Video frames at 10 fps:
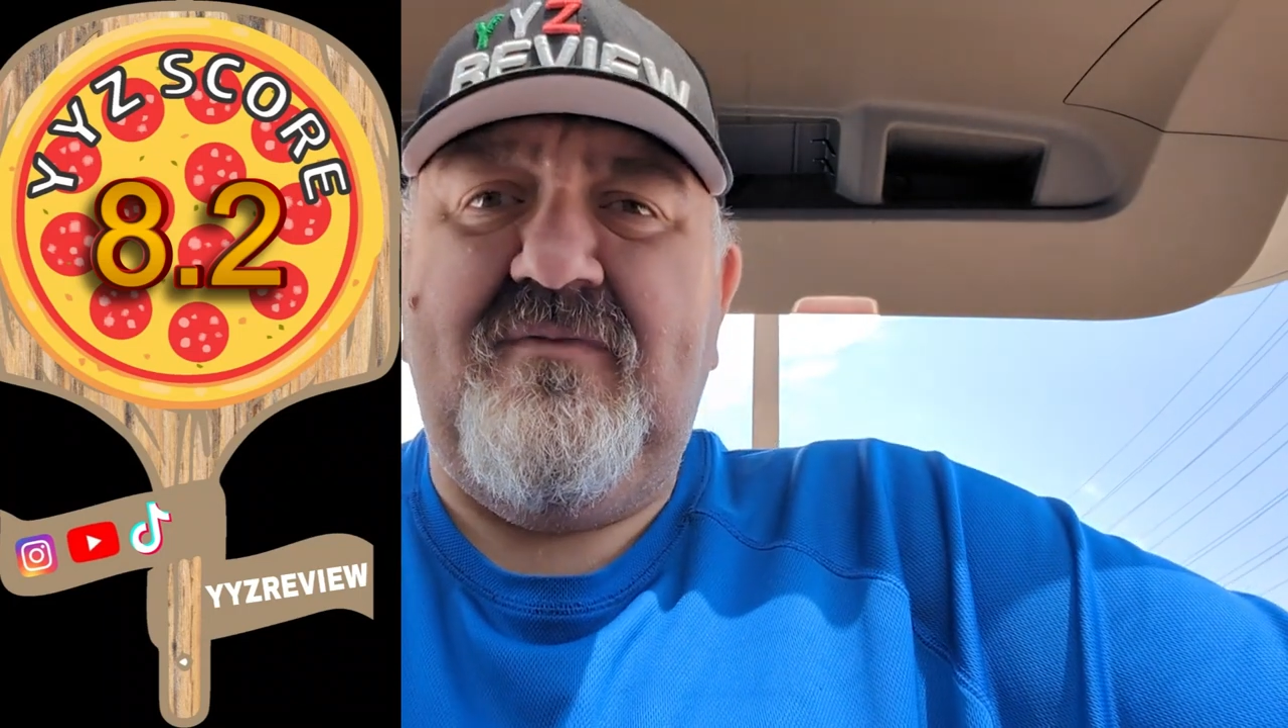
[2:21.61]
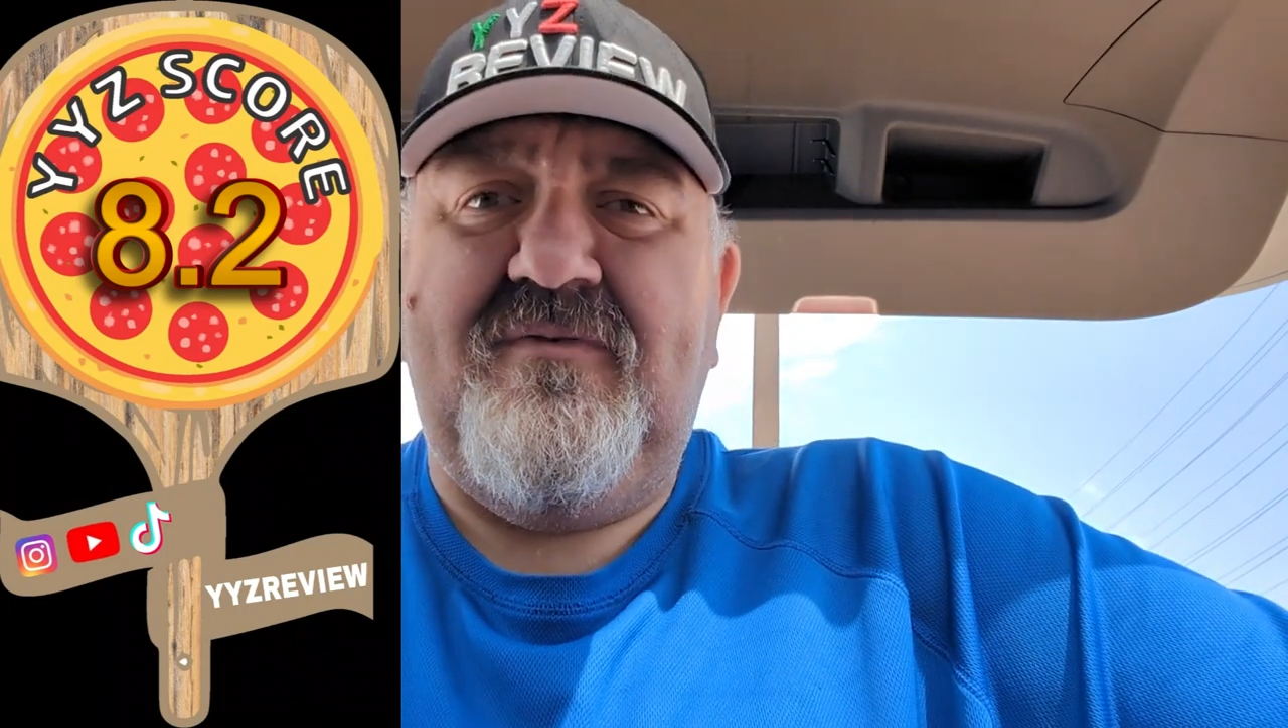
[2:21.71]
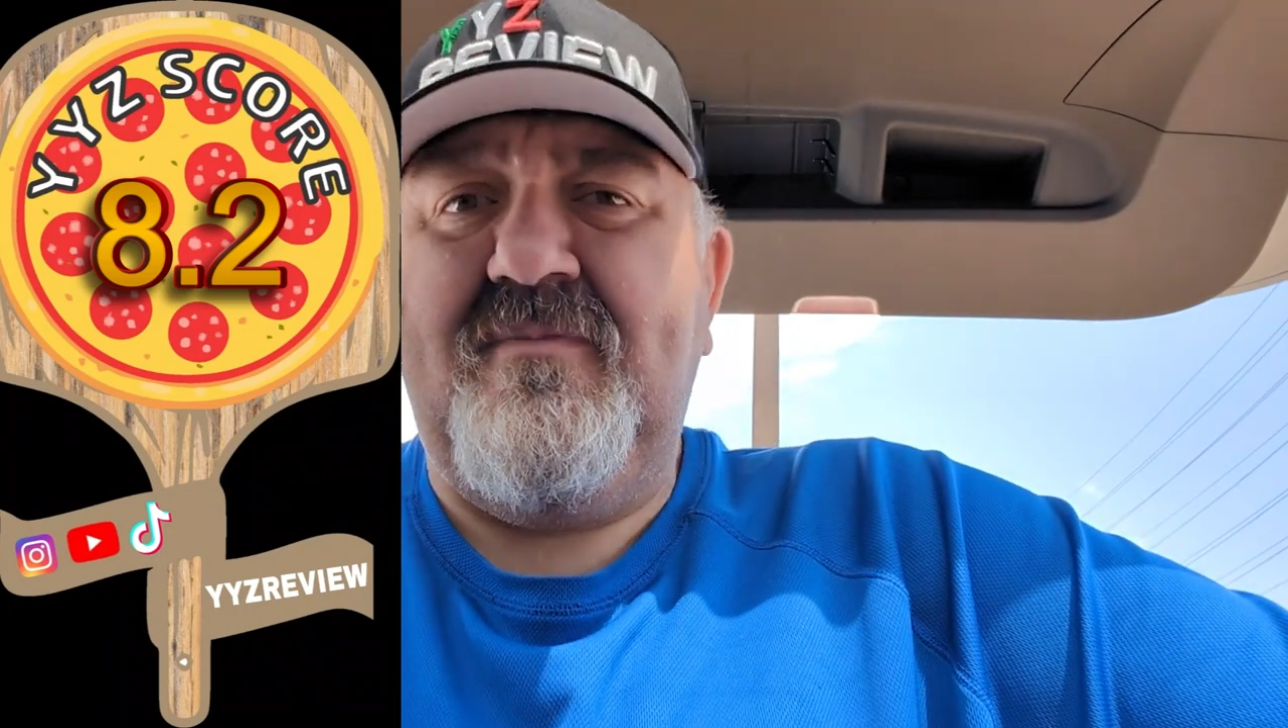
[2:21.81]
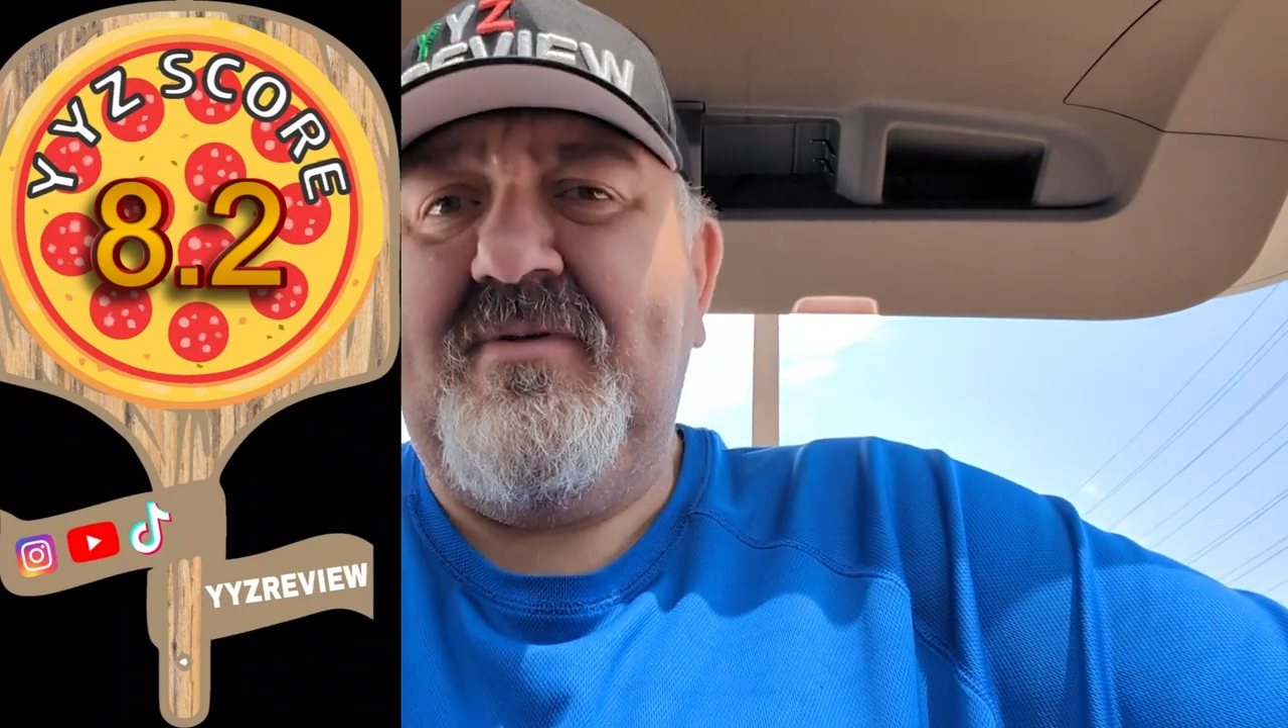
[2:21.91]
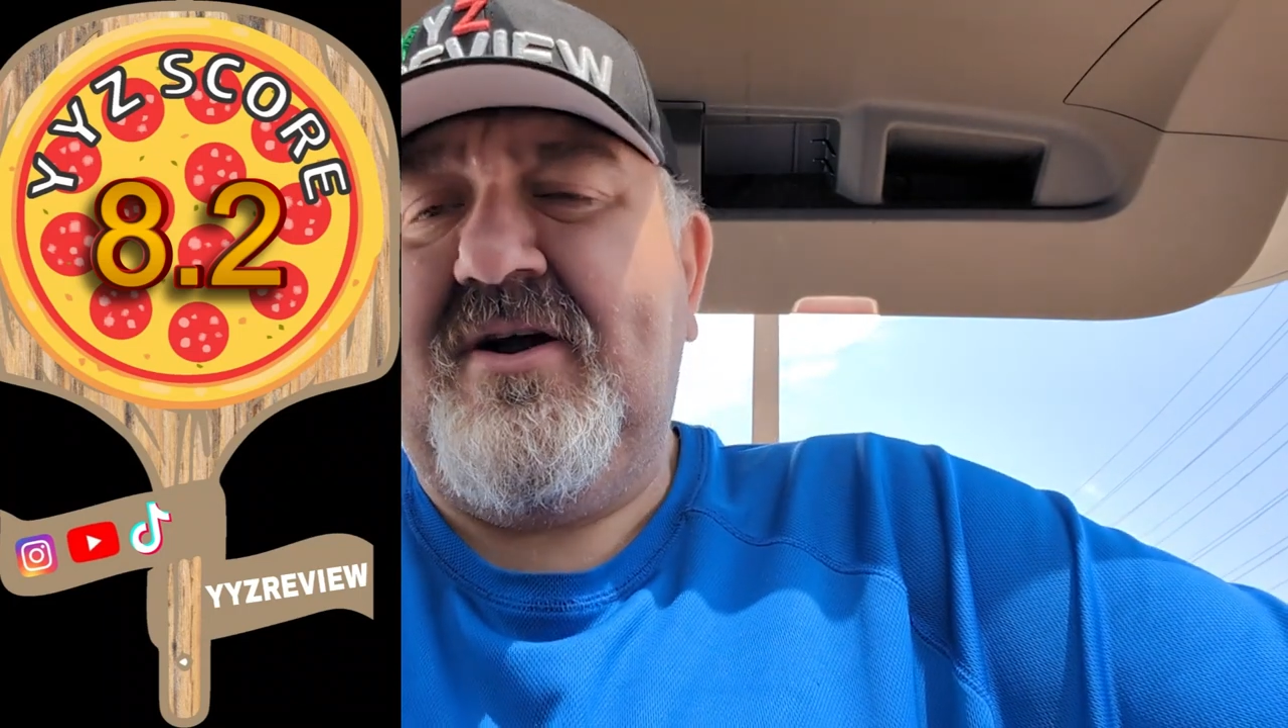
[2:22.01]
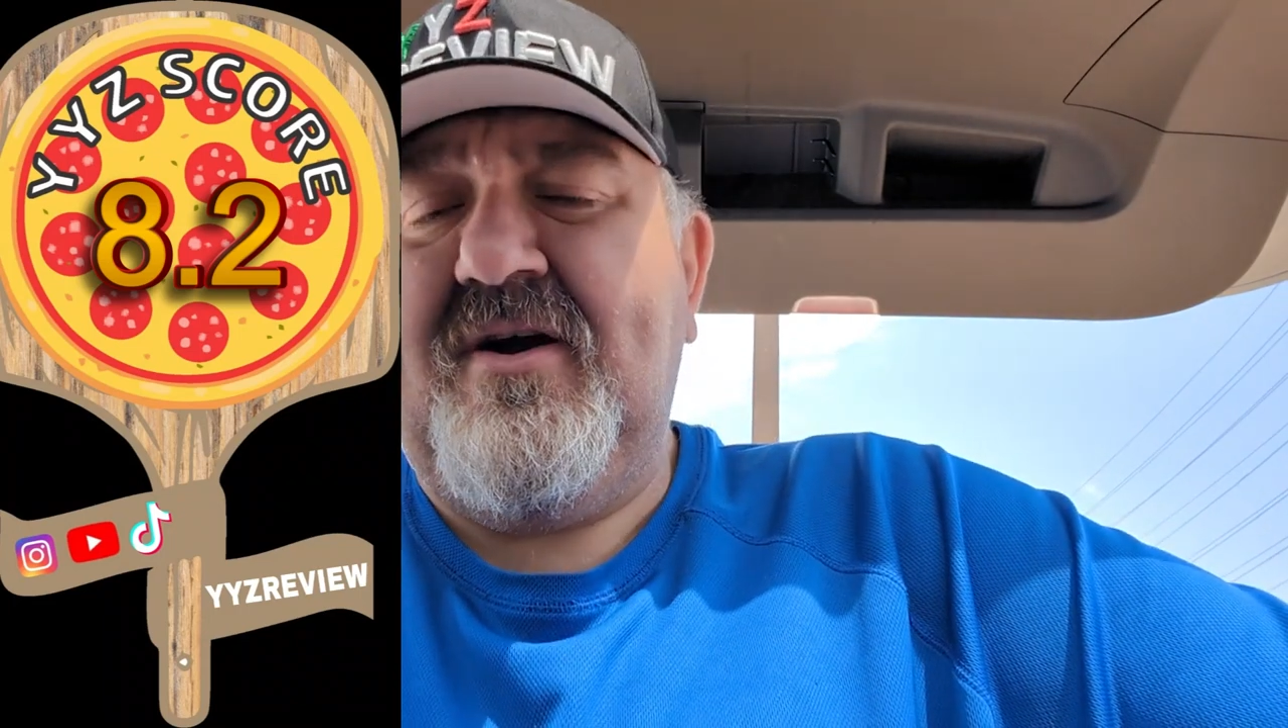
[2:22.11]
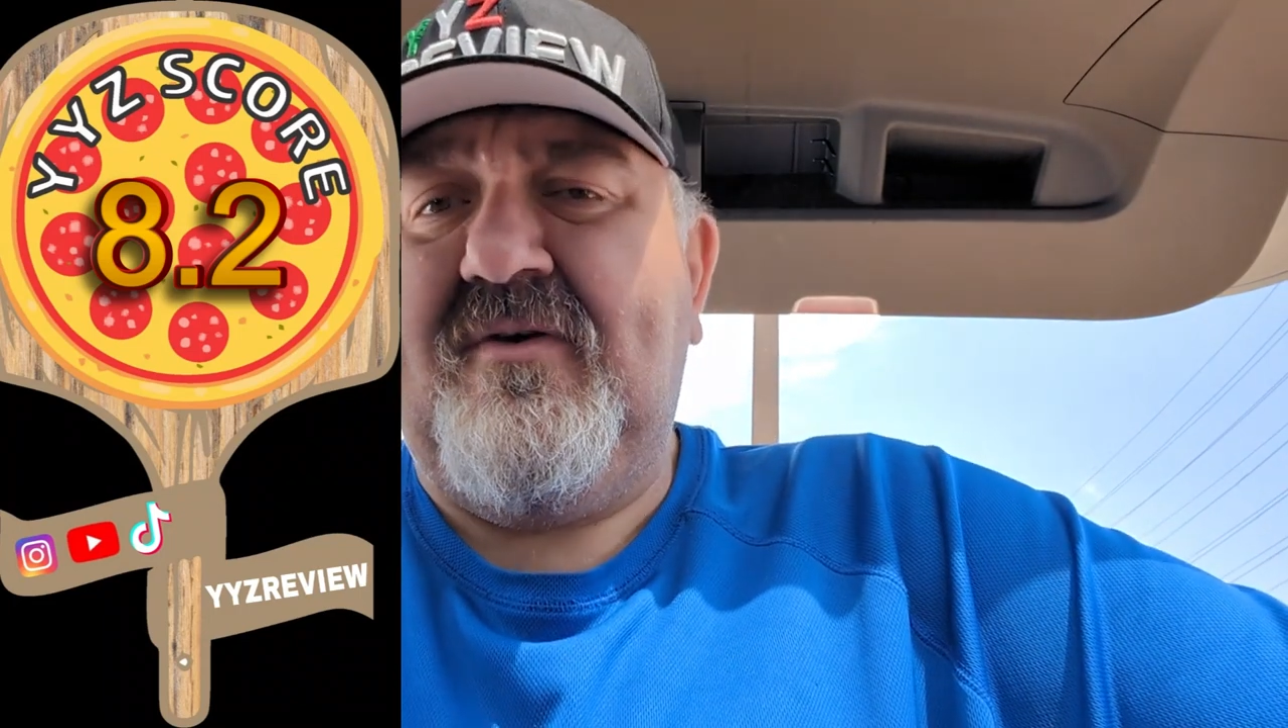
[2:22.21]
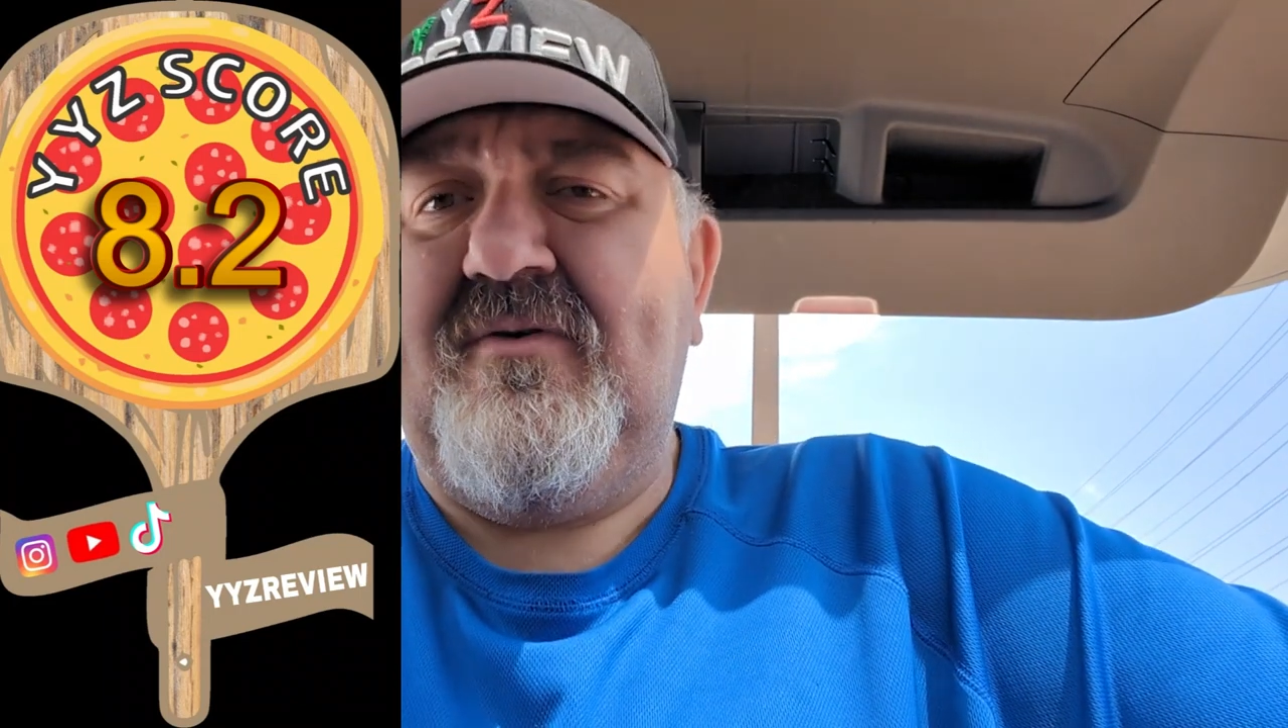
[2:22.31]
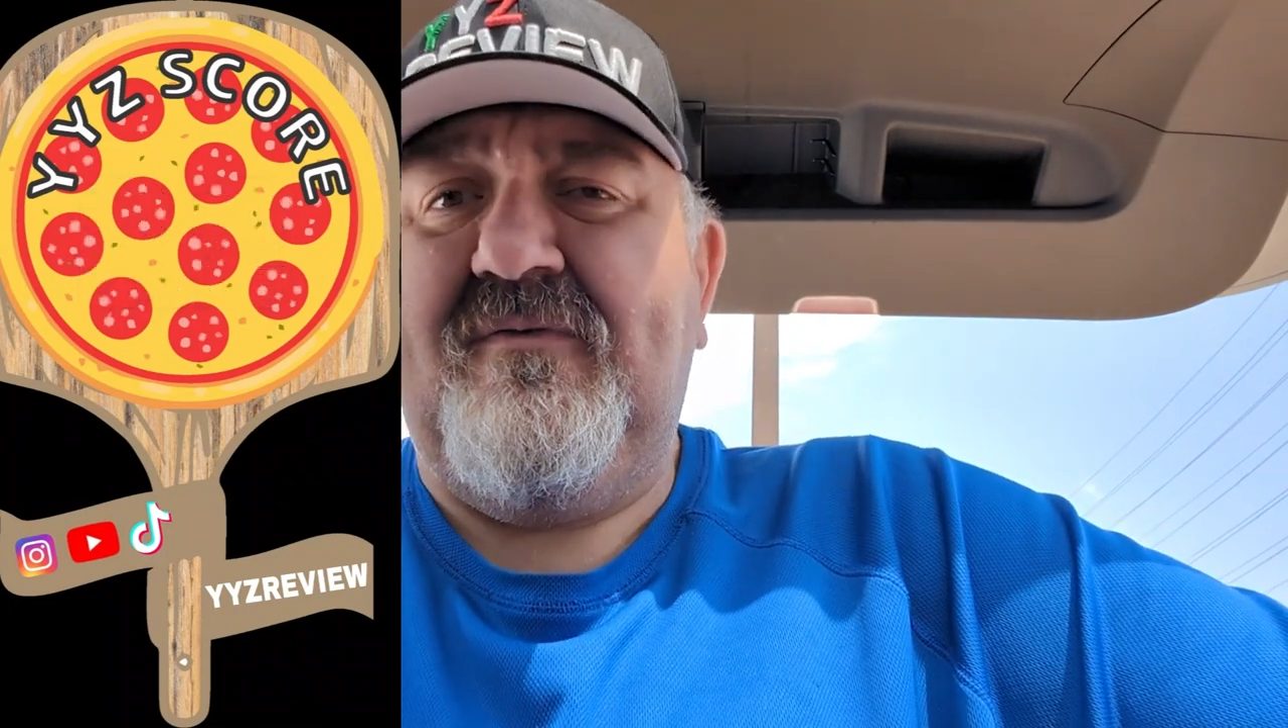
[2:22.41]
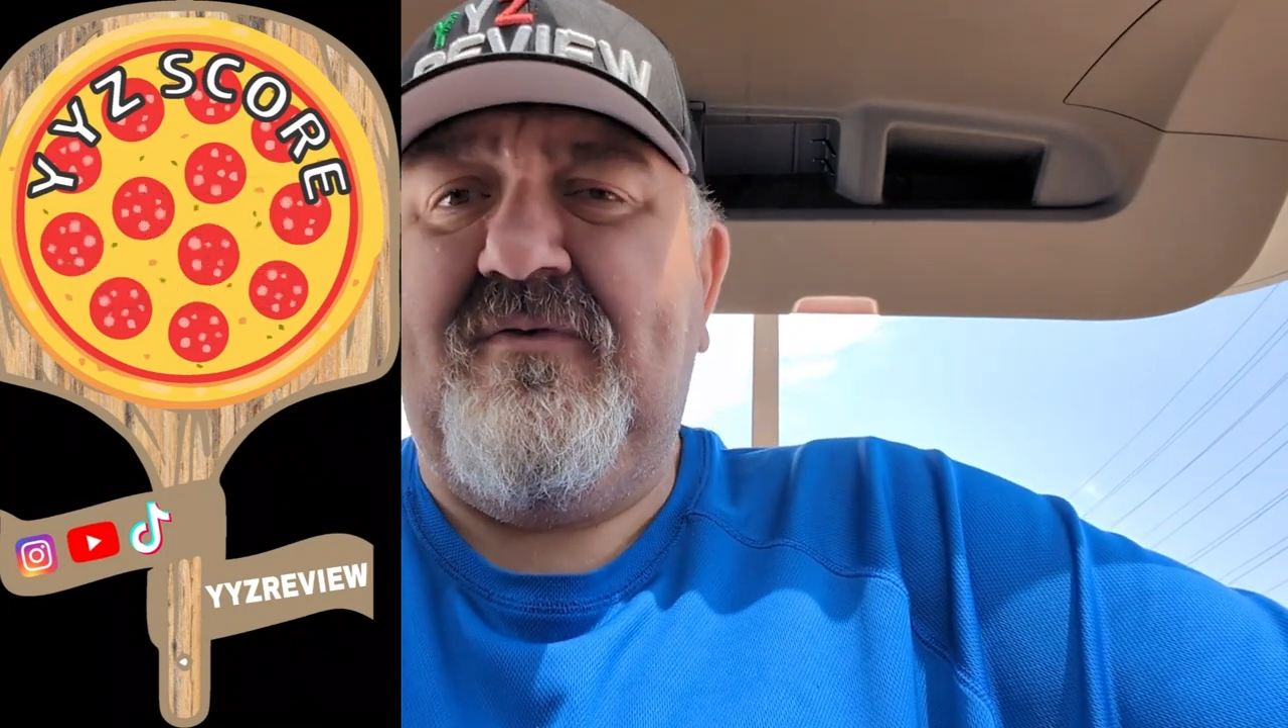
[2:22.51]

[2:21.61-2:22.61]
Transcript: formerly Concord